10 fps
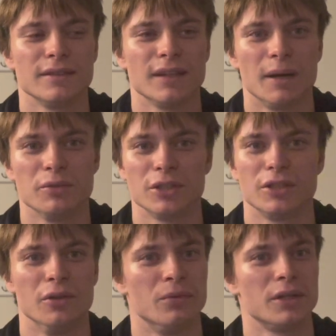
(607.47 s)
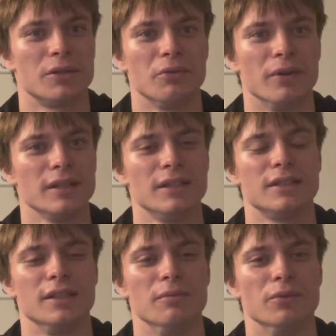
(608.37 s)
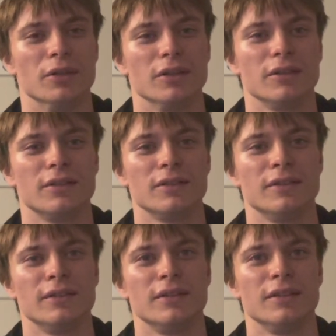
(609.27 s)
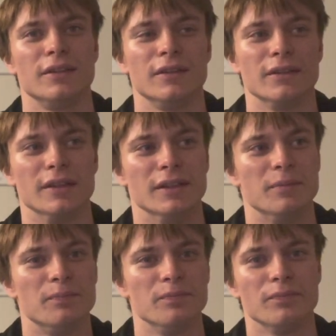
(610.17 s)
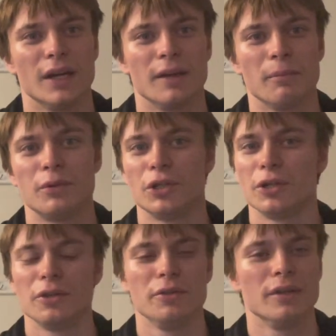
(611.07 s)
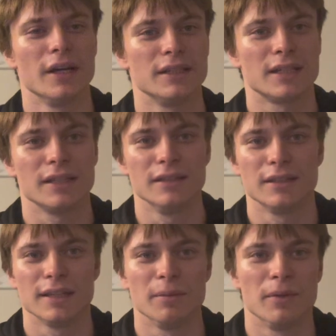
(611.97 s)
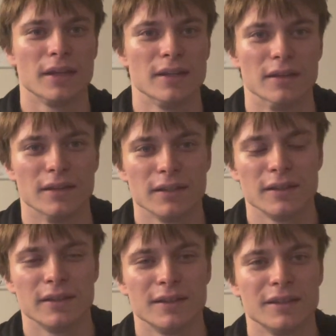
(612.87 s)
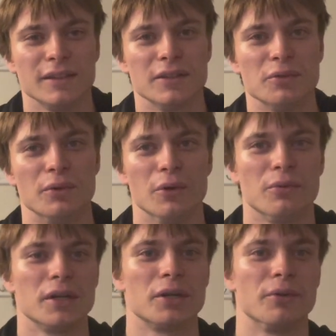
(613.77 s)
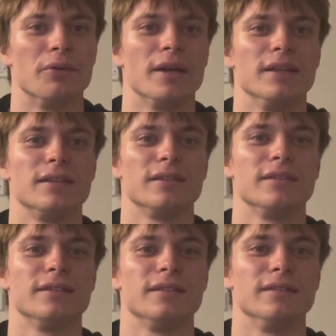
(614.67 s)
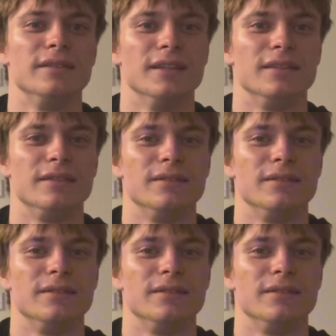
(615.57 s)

I'm just don't want to regret this anymore. and I'm sure you guys had the same thing. We don't want to regret that,